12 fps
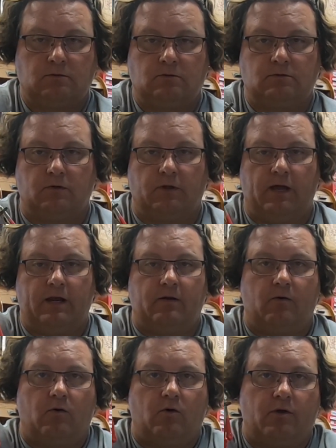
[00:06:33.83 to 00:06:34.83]
So that
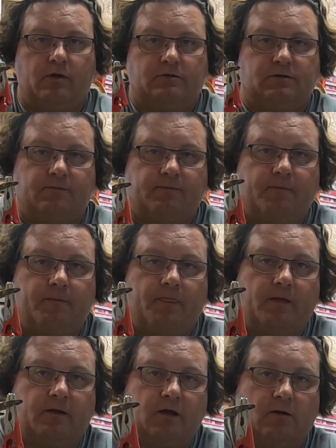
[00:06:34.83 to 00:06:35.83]
orange
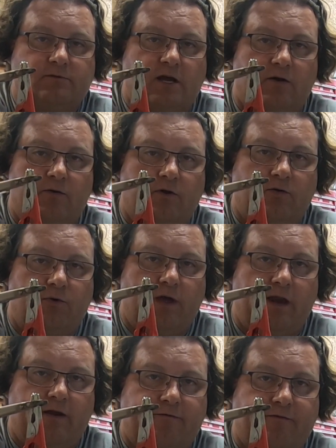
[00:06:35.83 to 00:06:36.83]
comes out real
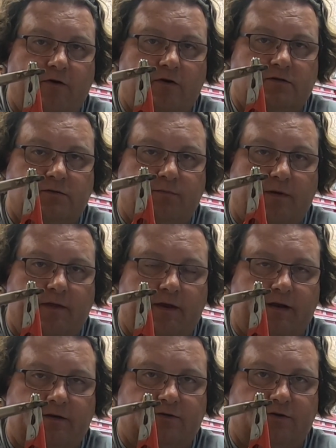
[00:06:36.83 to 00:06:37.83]
red at first, but then
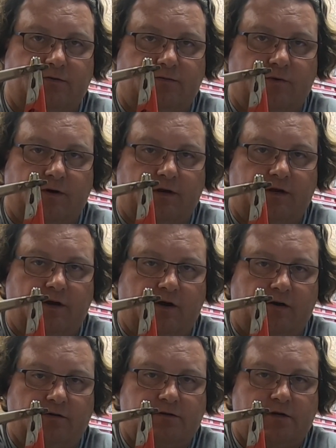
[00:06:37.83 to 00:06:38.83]
when it
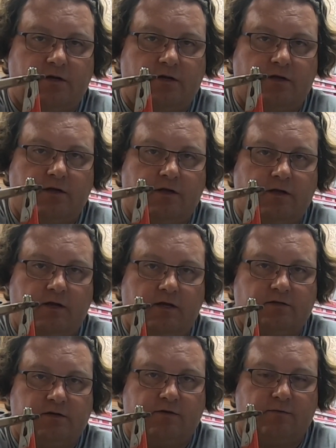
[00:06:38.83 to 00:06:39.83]
cures,
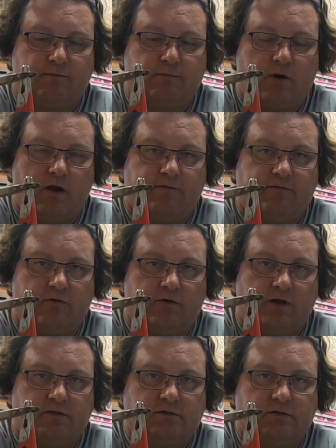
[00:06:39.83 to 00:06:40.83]
it's a bright
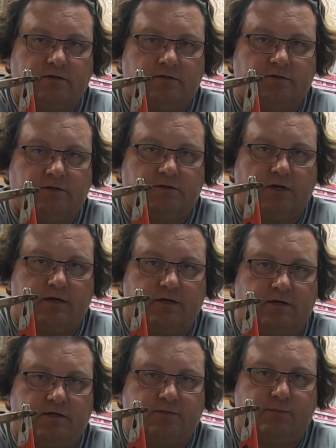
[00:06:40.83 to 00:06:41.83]
fluorescent, just like you
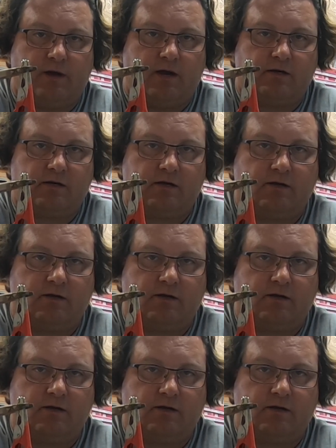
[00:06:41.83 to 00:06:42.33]
expect.